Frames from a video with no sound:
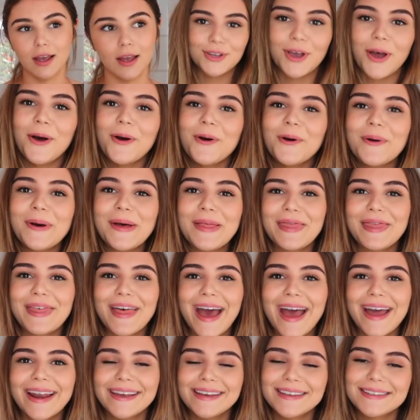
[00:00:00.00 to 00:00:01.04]
So
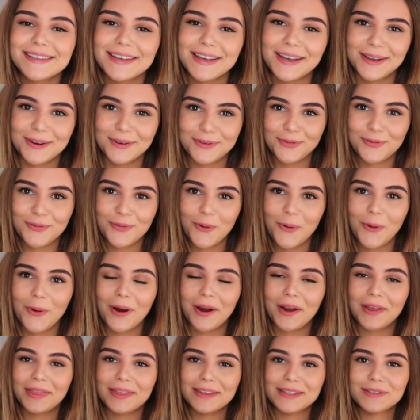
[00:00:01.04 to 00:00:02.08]
that is it for
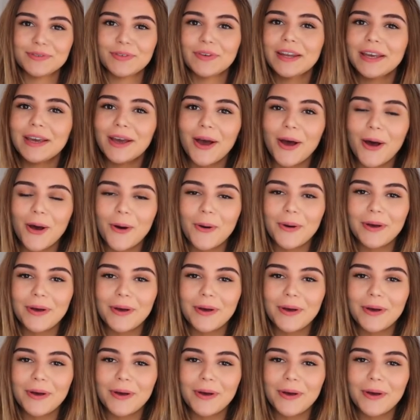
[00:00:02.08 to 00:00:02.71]
this video.